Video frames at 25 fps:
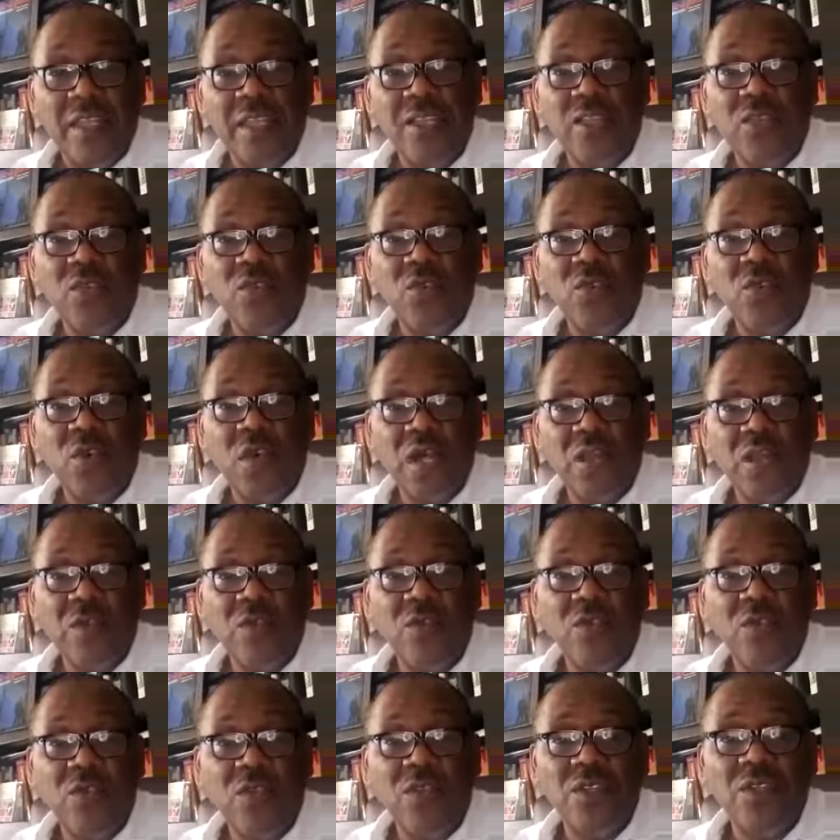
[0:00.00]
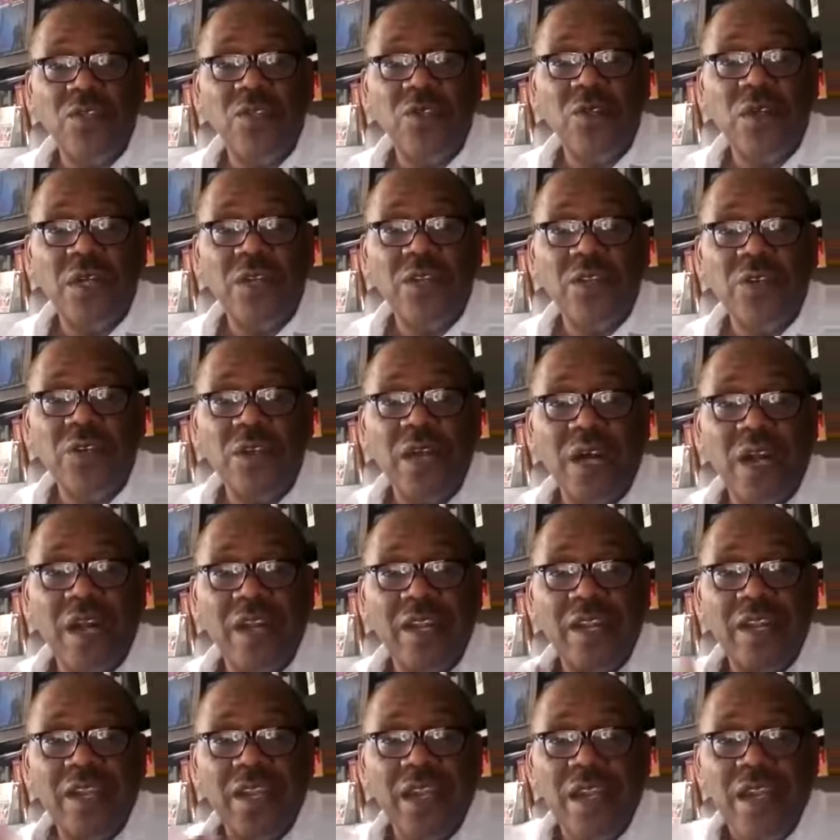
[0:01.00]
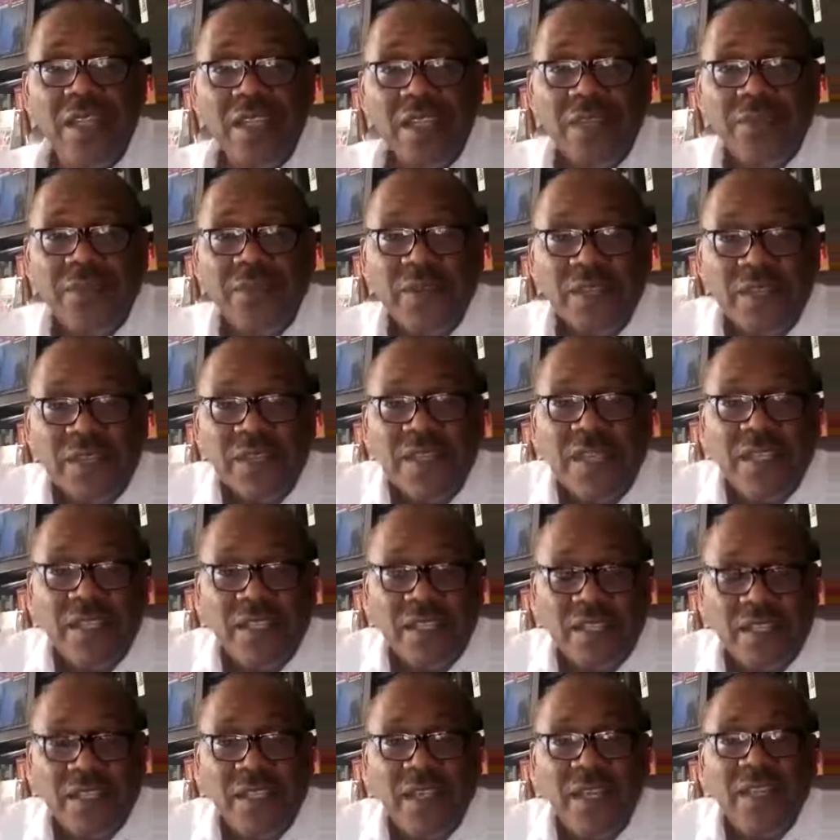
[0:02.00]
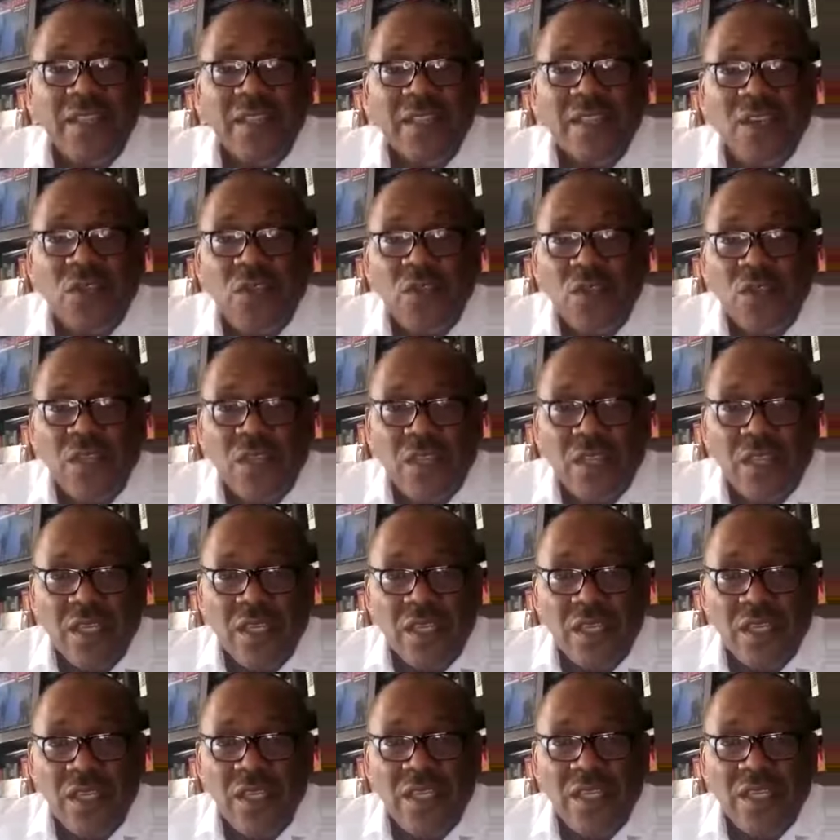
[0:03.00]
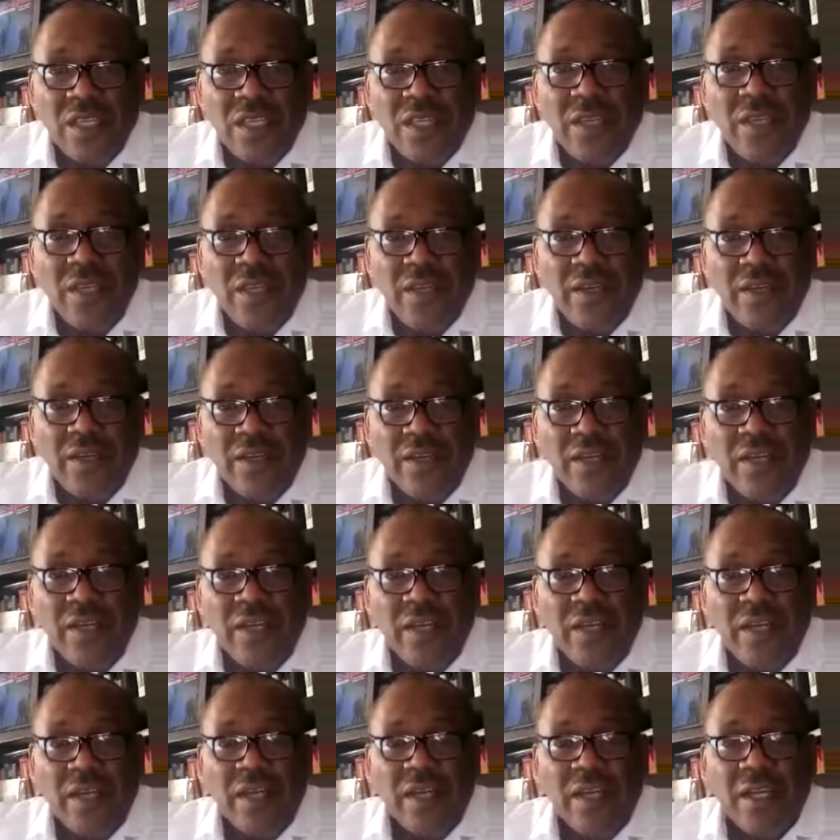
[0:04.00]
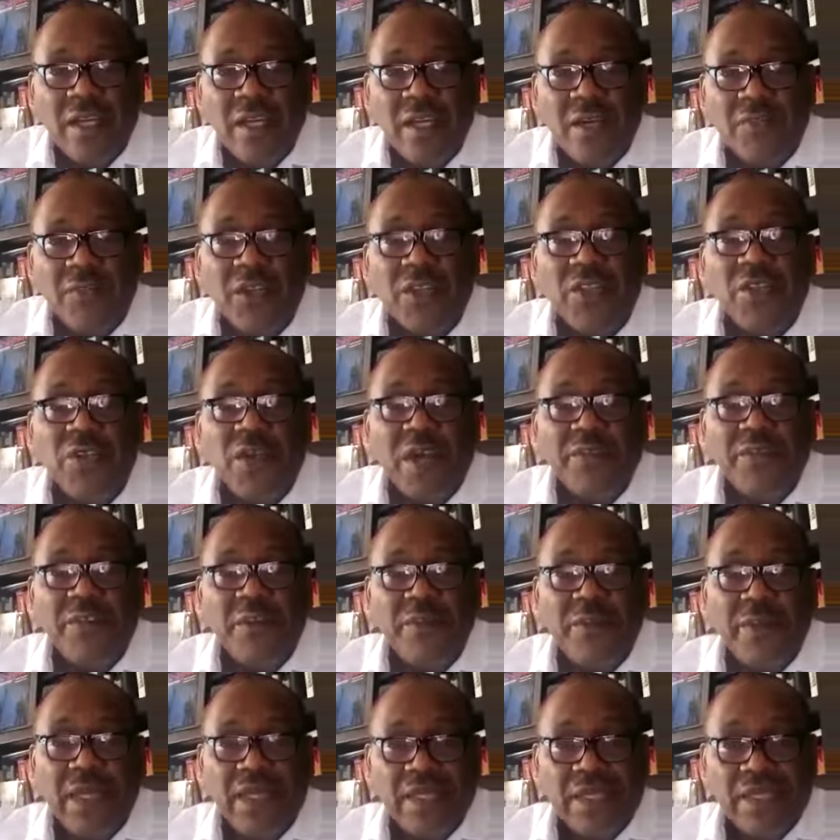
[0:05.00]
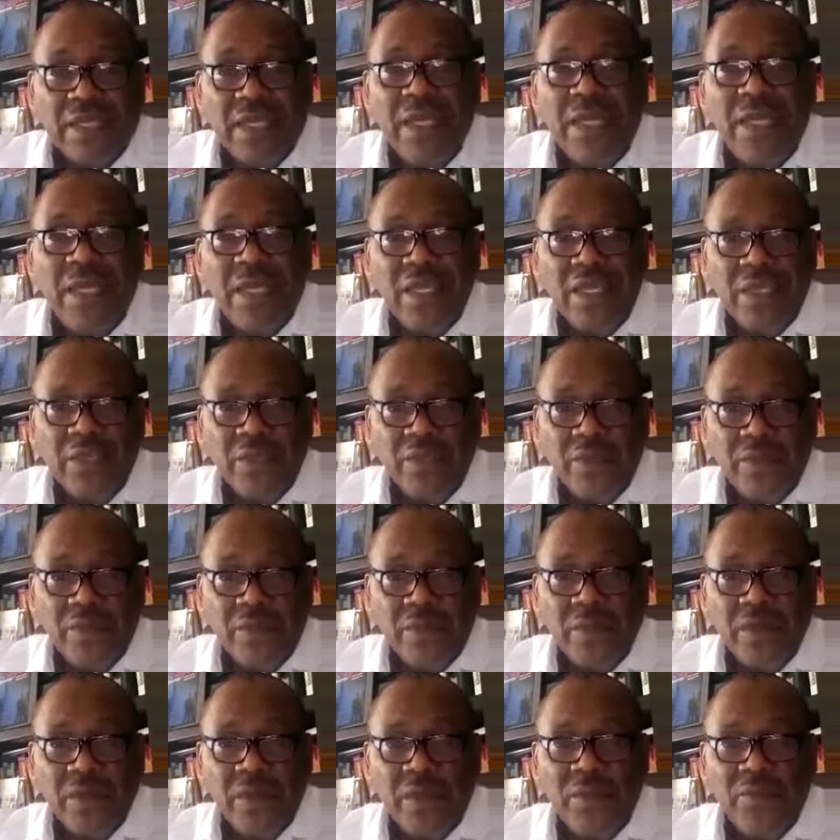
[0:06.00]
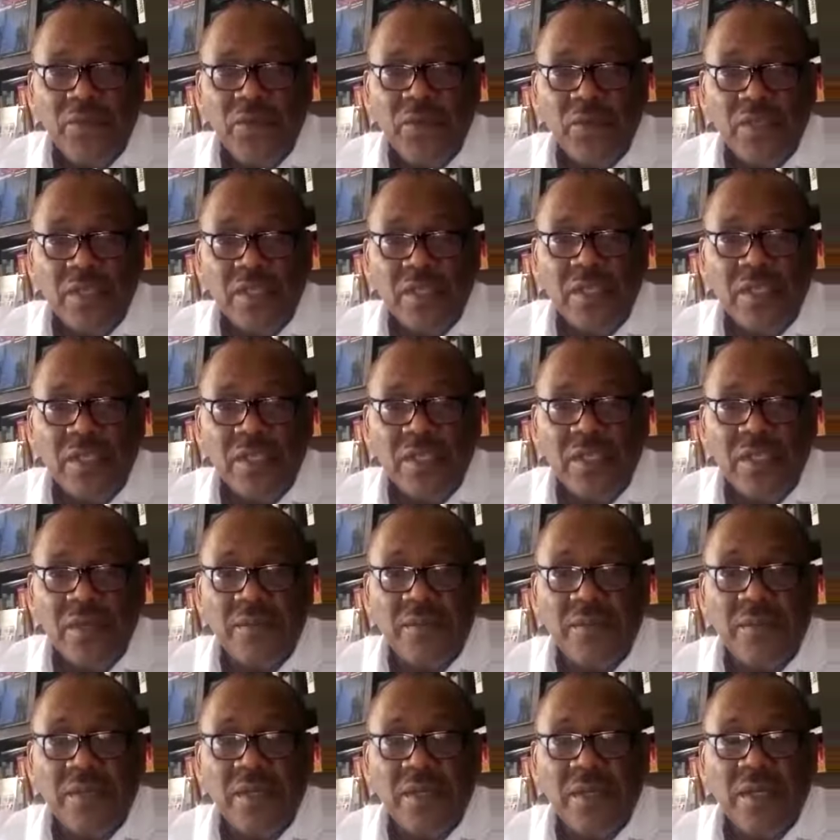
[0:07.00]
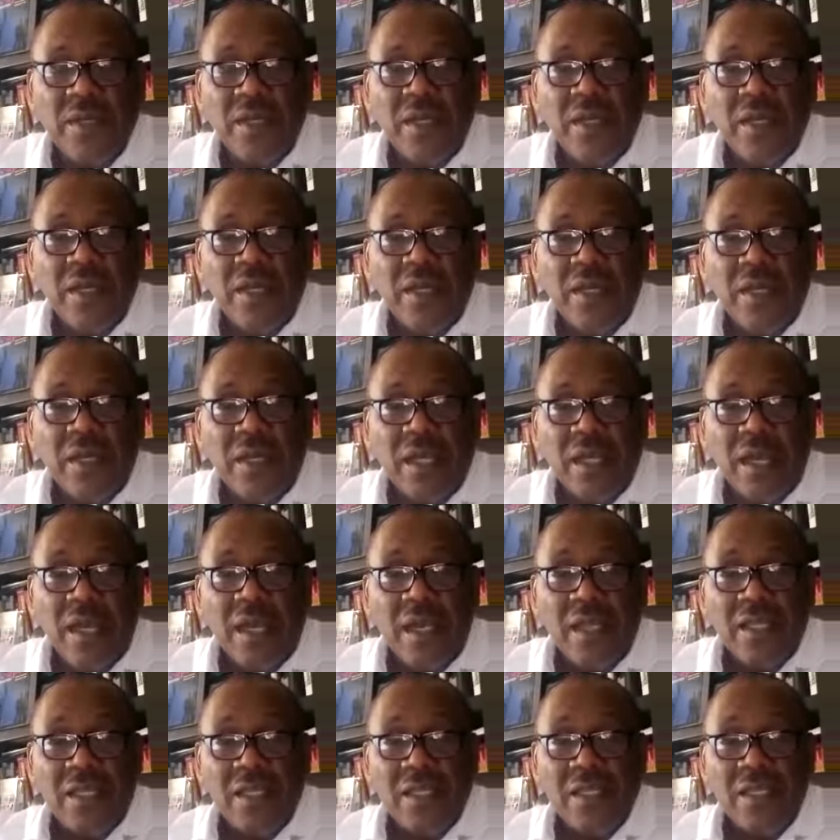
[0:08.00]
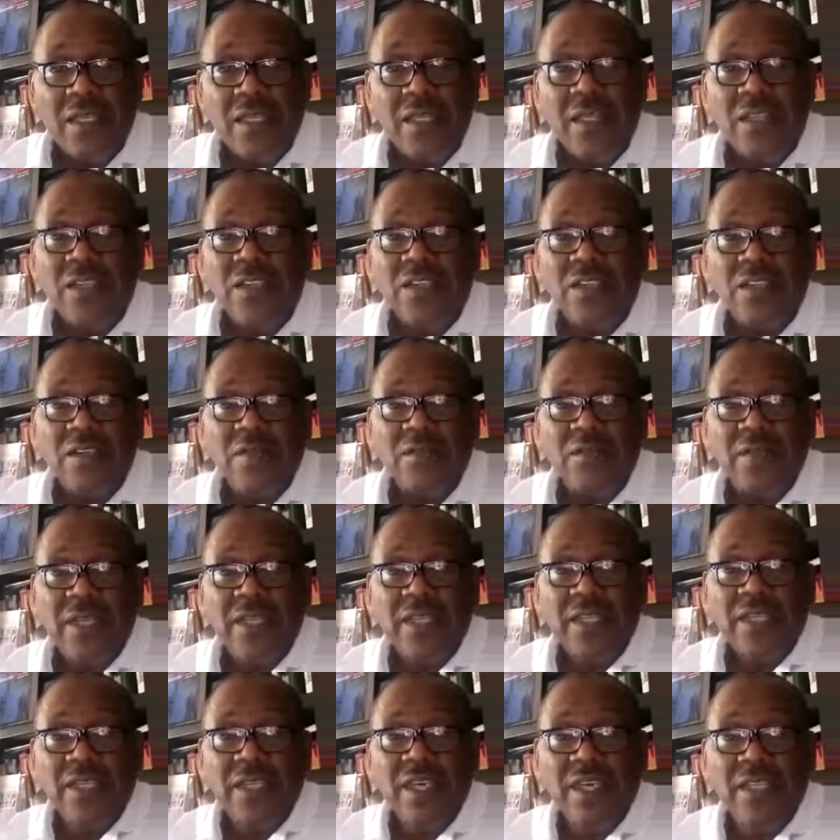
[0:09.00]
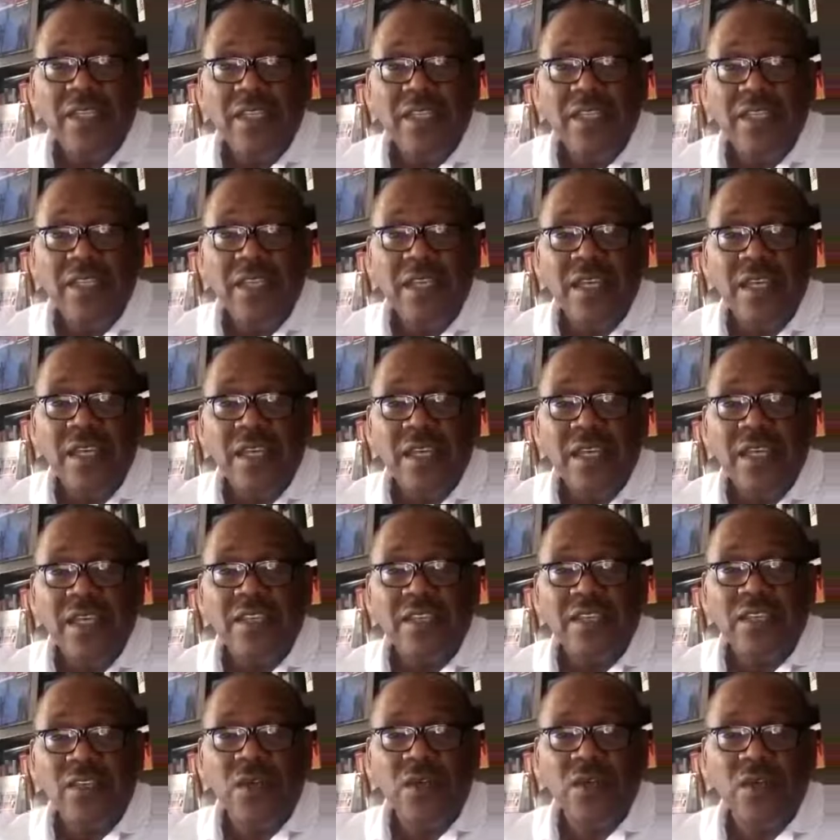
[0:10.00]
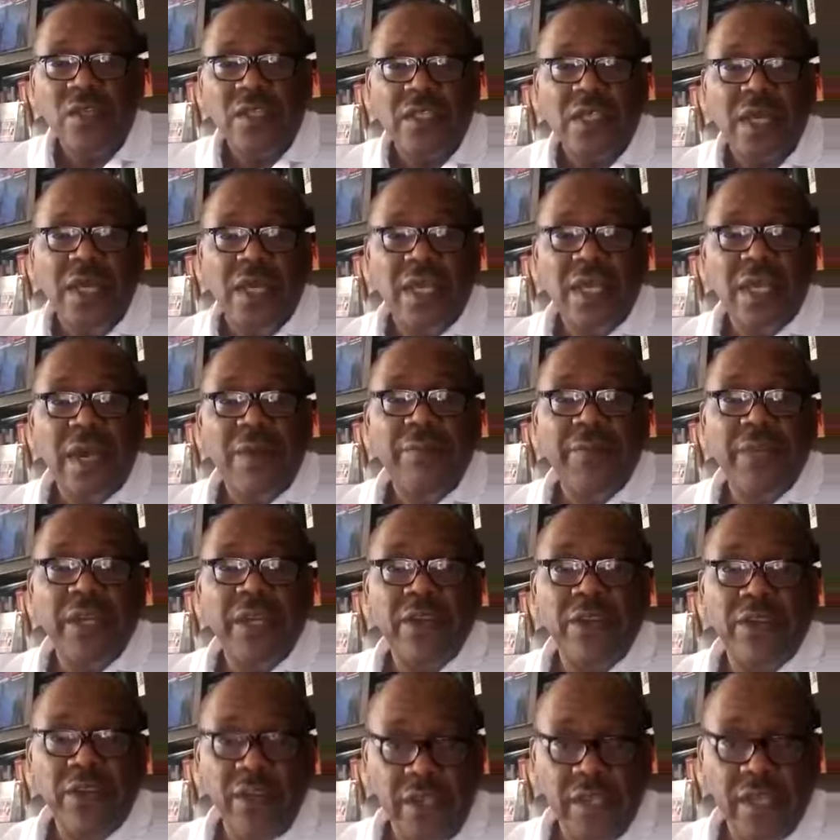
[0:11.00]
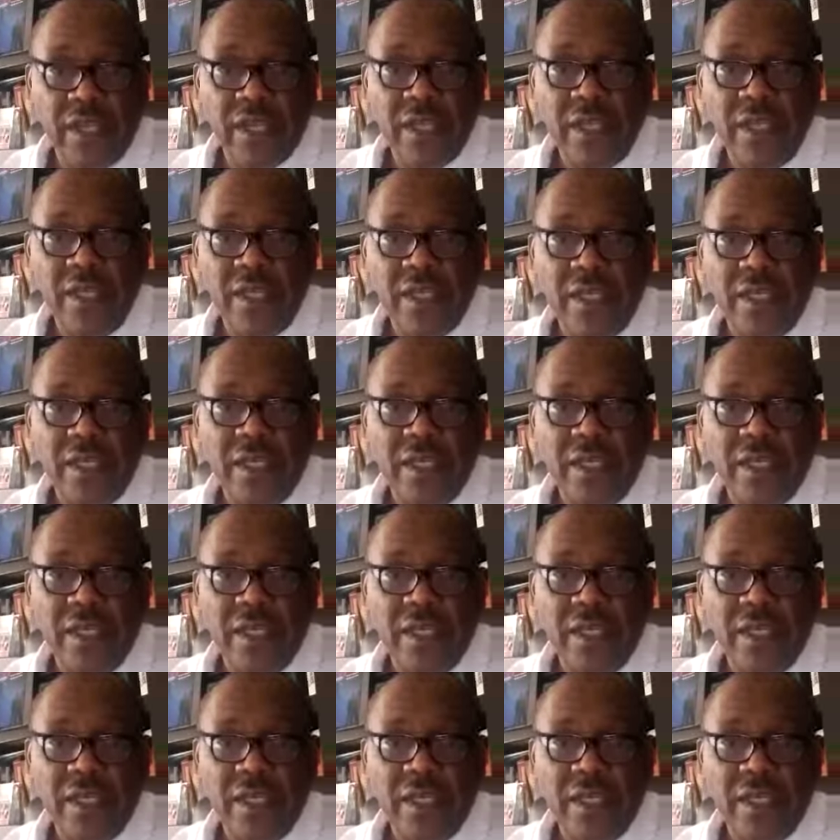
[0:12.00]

you are 90% in the good, in the clear. But you have to maintain your immune system. And it doesn't make sense. It sounds like I'm being critical.